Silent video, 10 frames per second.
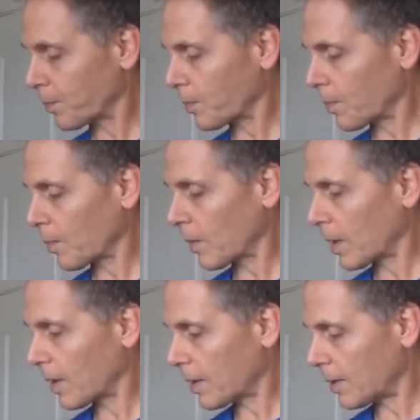
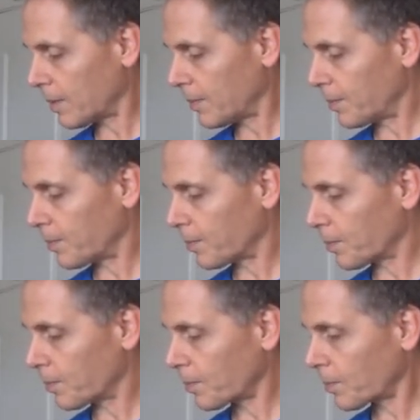
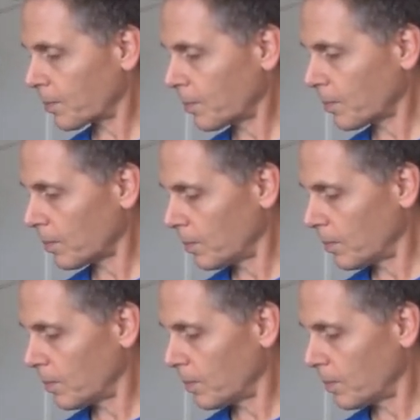(not speaking)